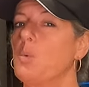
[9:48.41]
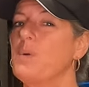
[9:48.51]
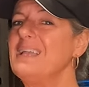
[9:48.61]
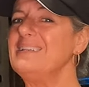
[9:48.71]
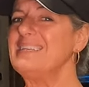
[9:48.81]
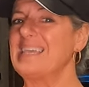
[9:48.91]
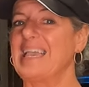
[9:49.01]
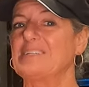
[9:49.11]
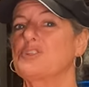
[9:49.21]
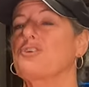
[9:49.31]
We
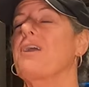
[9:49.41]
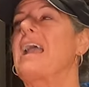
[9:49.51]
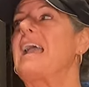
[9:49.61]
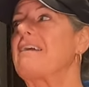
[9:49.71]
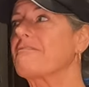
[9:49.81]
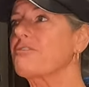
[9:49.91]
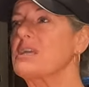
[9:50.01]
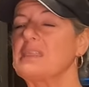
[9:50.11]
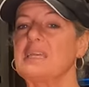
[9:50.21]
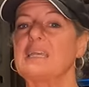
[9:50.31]
decanter
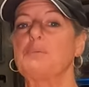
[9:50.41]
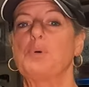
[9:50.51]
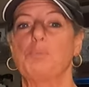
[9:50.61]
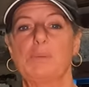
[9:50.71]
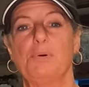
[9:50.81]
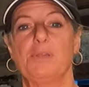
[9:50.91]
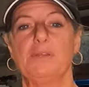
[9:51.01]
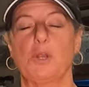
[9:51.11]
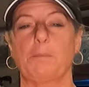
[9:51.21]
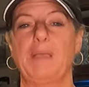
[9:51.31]
everything when we put
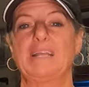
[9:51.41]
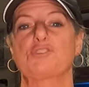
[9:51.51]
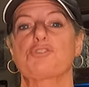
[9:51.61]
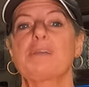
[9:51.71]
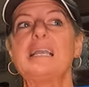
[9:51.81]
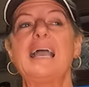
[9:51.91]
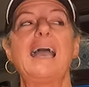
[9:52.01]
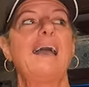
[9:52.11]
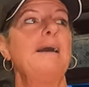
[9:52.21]
it in our pantry